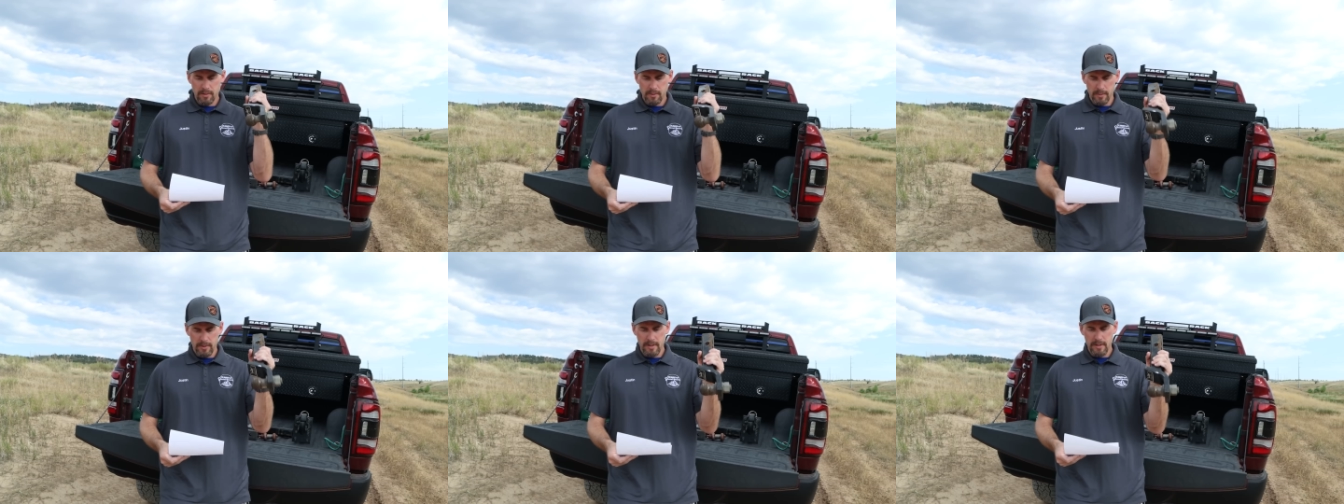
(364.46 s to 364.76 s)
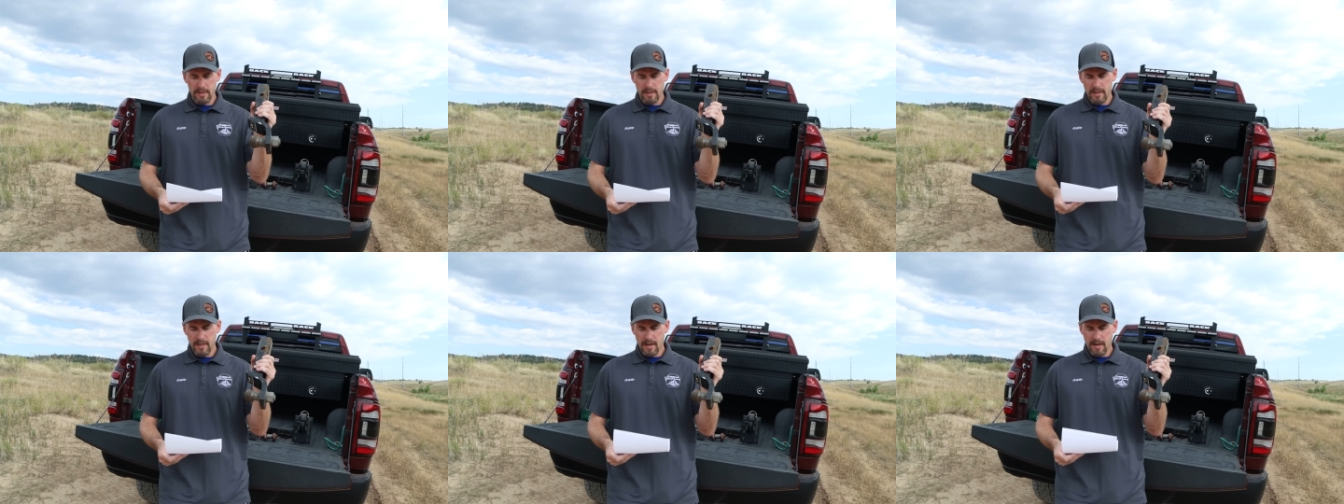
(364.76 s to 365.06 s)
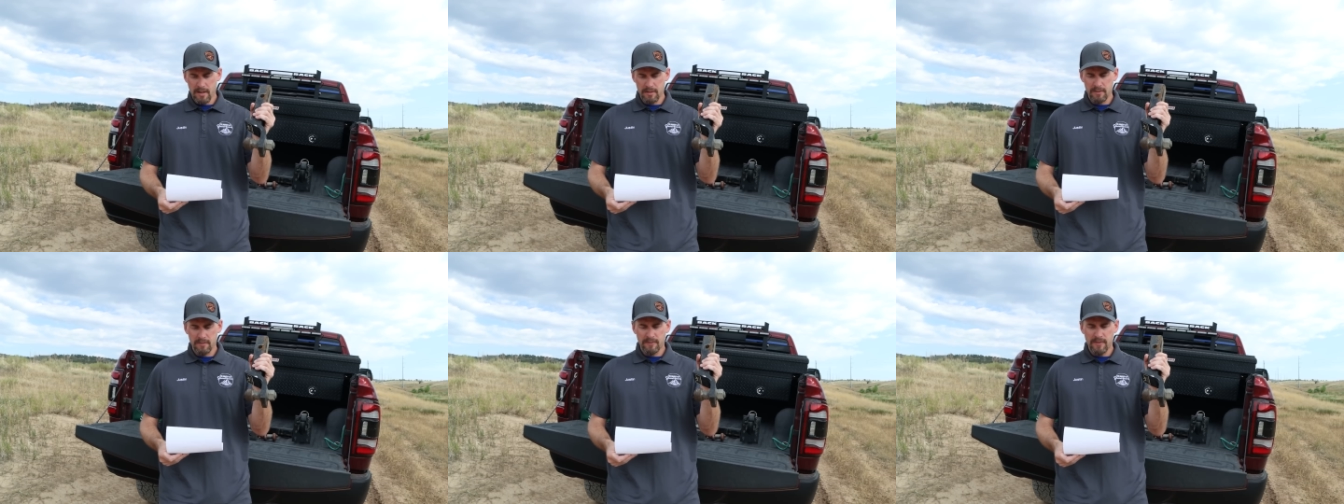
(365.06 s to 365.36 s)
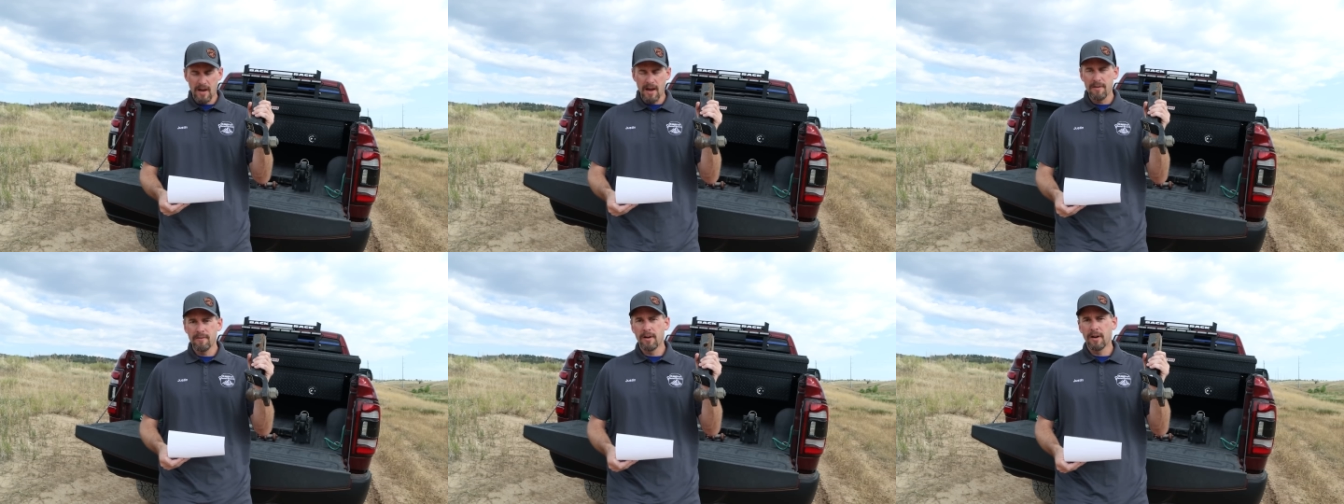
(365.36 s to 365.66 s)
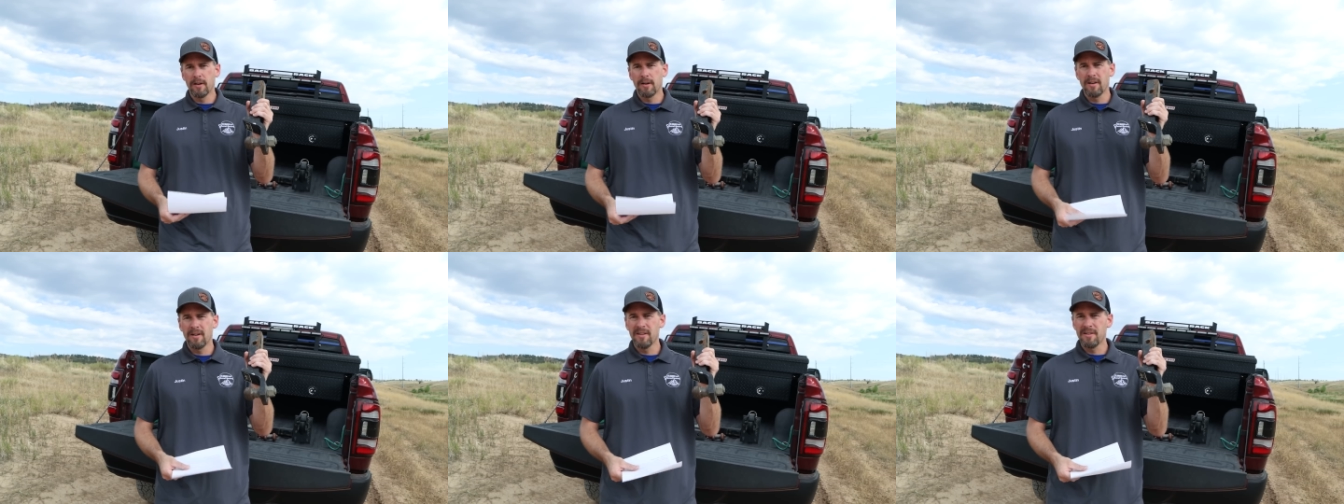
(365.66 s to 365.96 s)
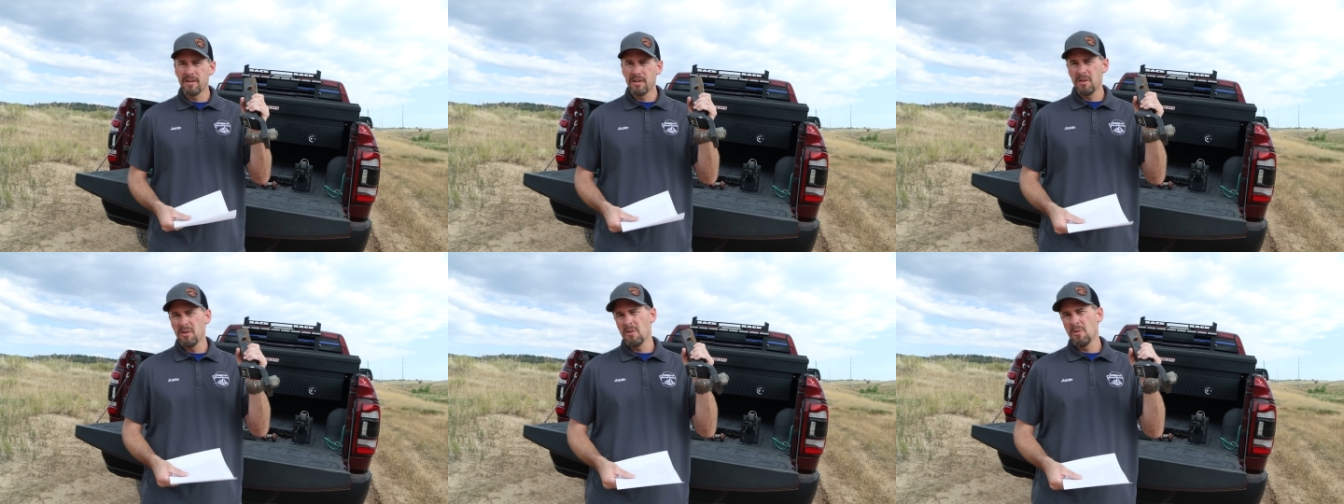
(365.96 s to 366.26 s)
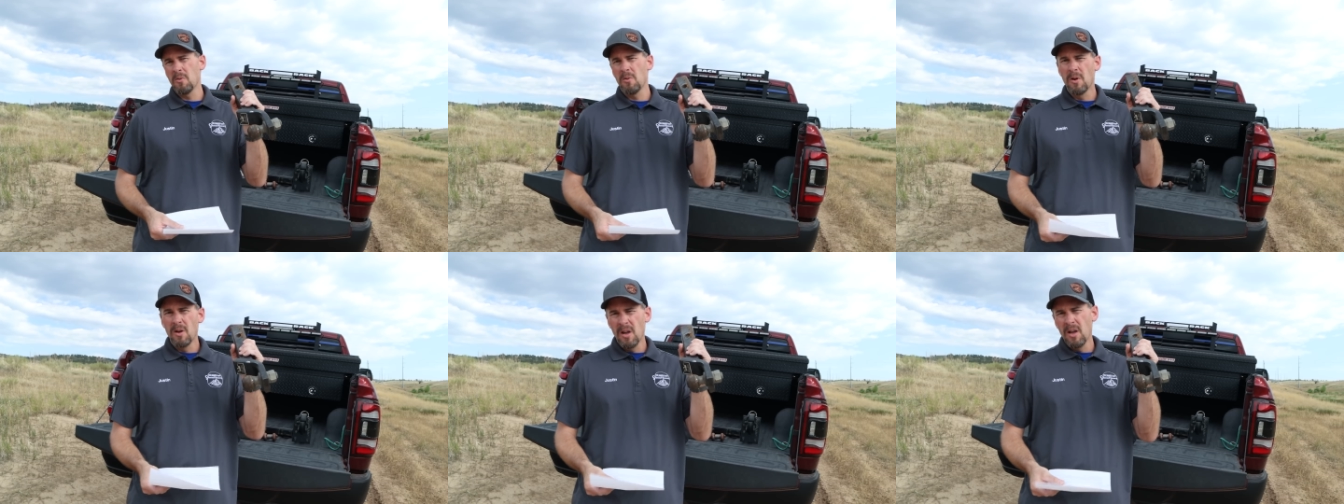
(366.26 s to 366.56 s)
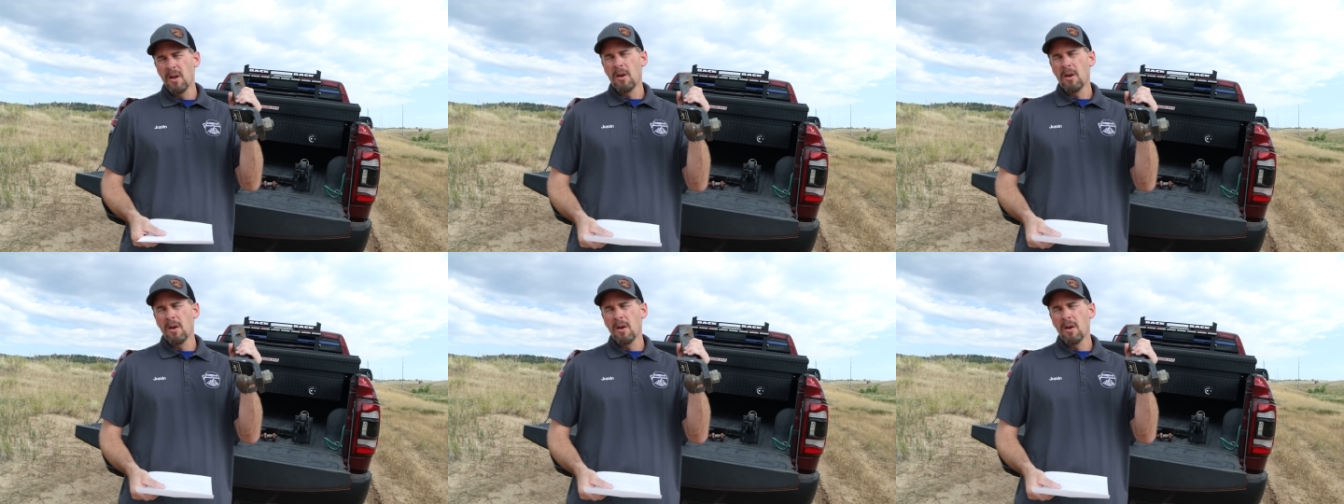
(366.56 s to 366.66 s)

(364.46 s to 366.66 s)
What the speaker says: 3,500 to,